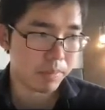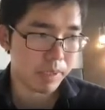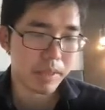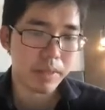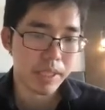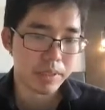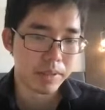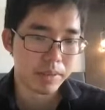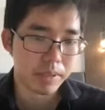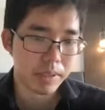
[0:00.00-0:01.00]
okay,
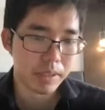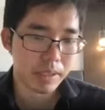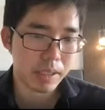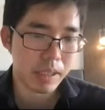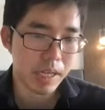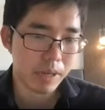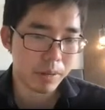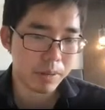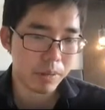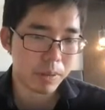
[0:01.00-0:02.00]
so I
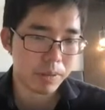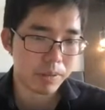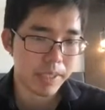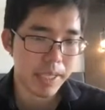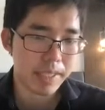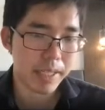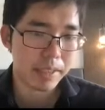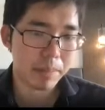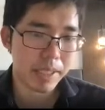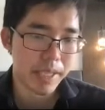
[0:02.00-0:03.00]
also want to say
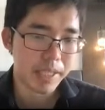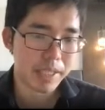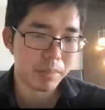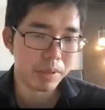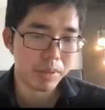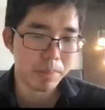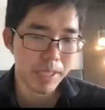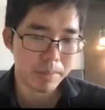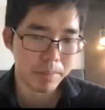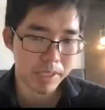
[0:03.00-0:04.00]
that by taking a
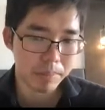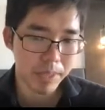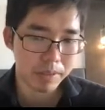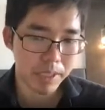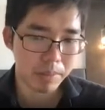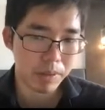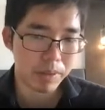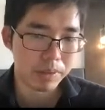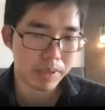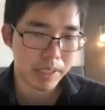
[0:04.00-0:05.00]
model-based perspective
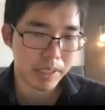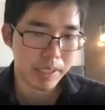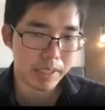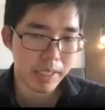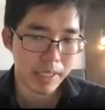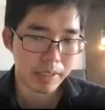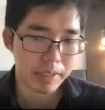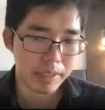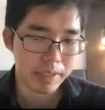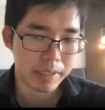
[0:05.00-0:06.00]
on
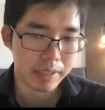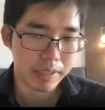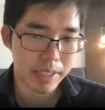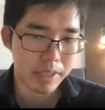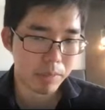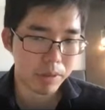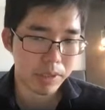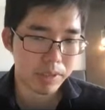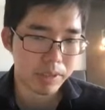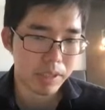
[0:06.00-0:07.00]
these
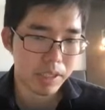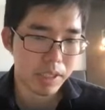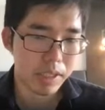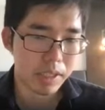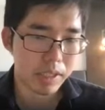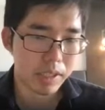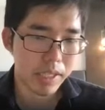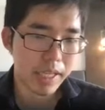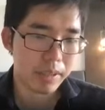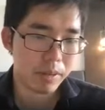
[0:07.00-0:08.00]
models,
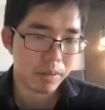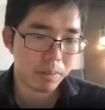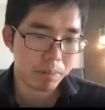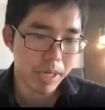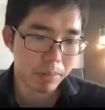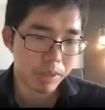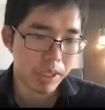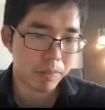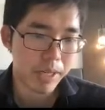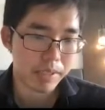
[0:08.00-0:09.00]
and by
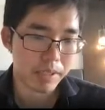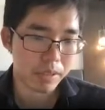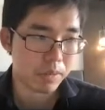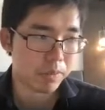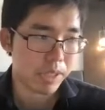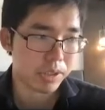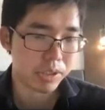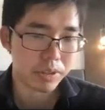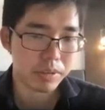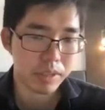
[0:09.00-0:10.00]
modifying the loss
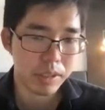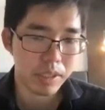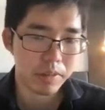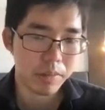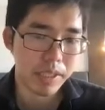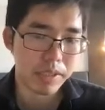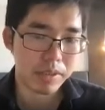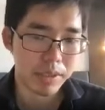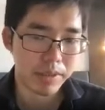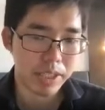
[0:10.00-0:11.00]
function, we can
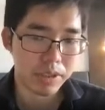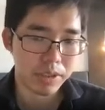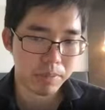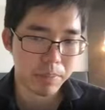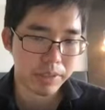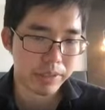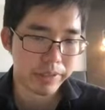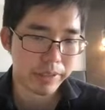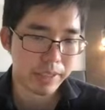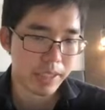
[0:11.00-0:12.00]
still ensure the pub
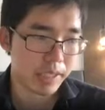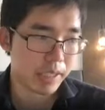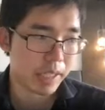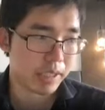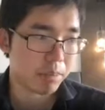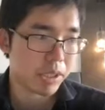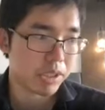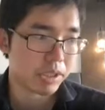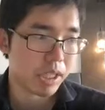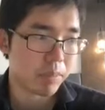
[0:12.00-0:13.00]
guarantee under
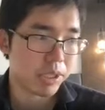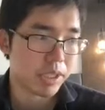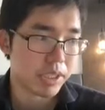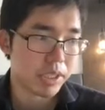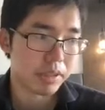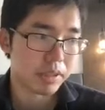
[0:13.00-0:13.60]
partial coverage.